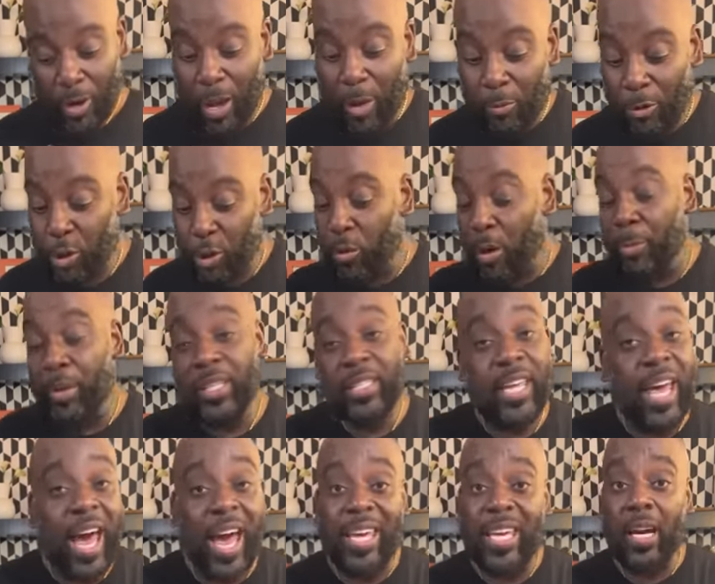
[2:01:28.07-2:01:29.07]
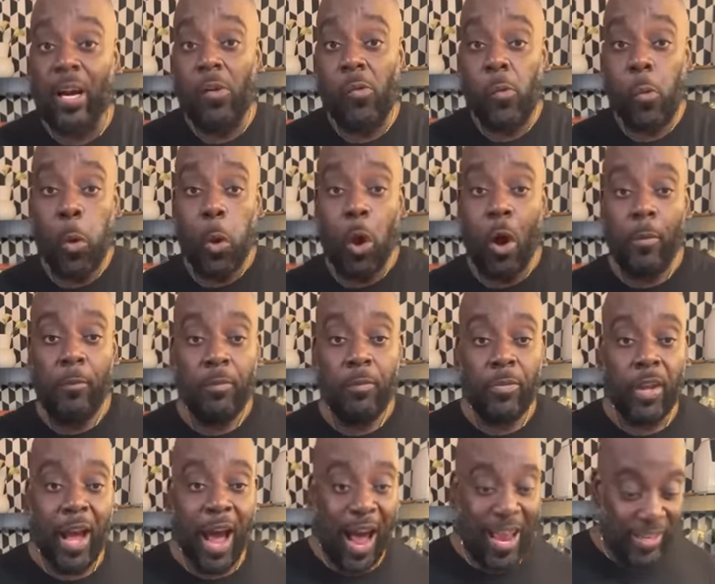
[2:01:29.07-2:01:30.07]
What you want me to tell you?
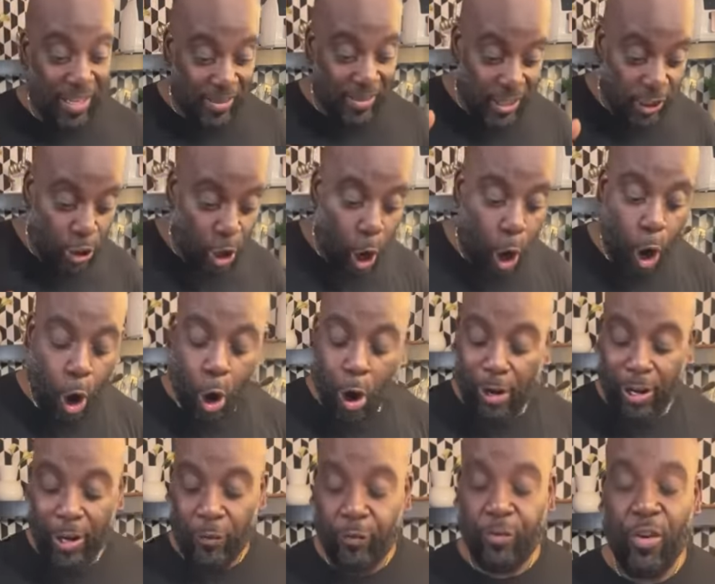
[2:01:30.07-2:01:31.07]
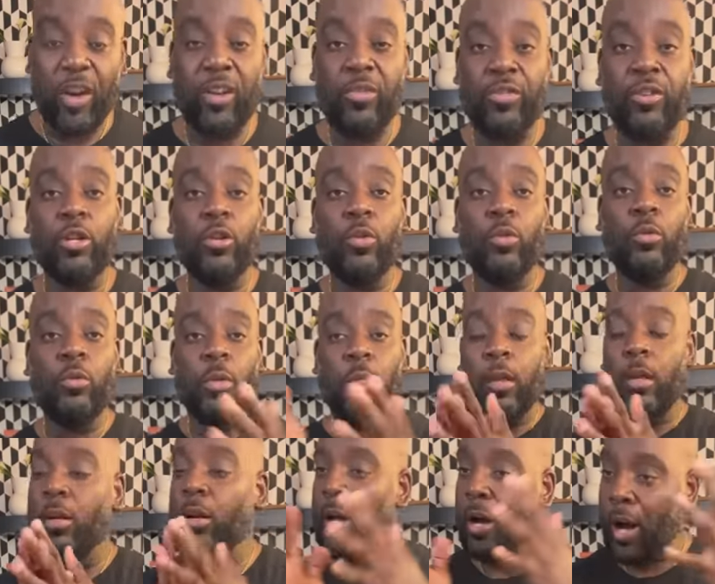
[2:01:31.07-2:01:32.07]
I did this all in front of you
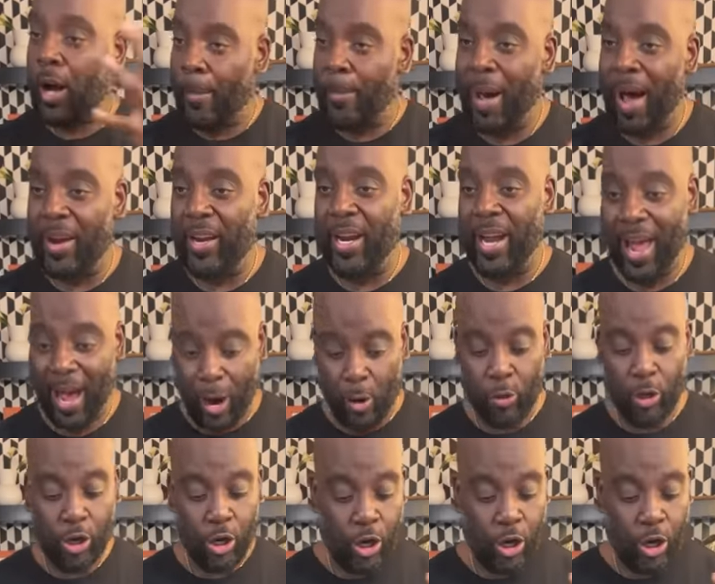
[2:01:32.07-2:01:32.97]
about an hour.